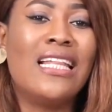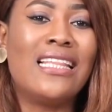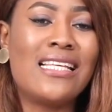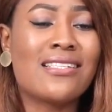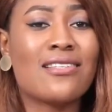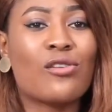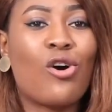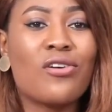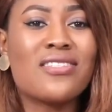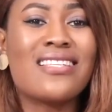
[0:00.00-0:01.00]
this has
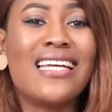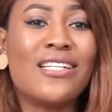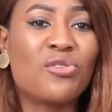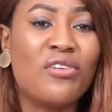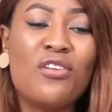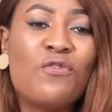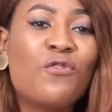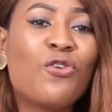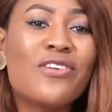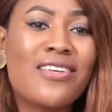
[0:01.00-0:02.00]
cost a
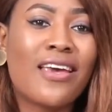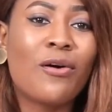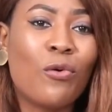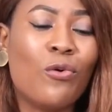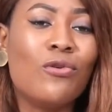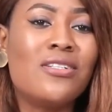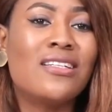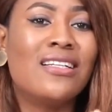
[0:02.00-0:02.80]
24 year old